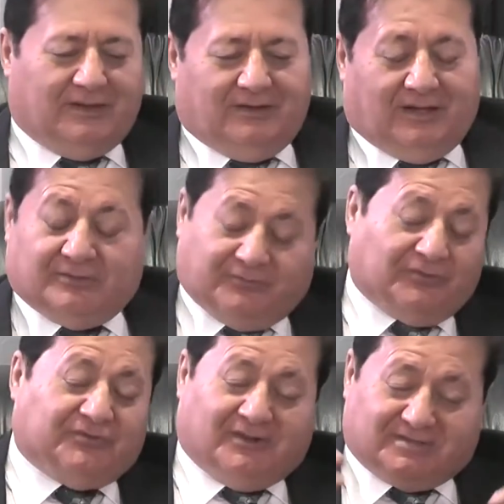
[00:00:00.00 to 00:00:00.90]

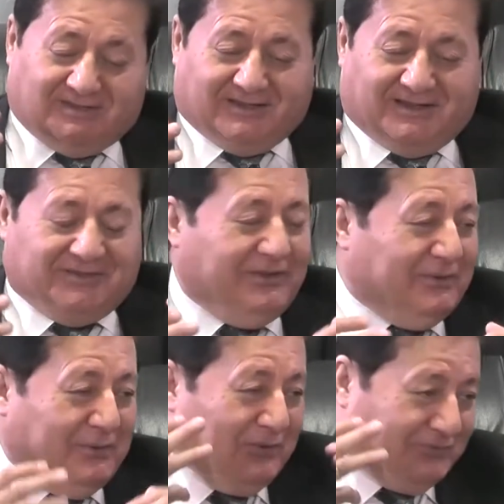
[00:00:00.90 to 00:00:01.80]
Unfortunately, I
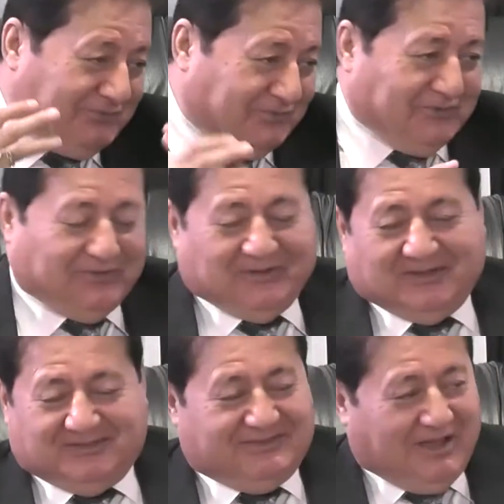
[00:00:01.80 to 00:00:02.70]
didn't go to Turkey,
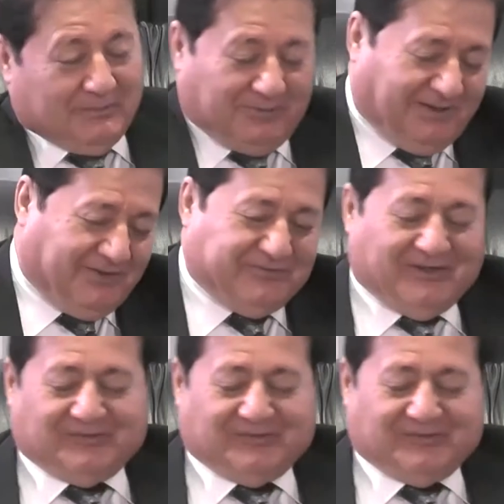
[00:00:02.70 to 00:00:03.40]
and I apologize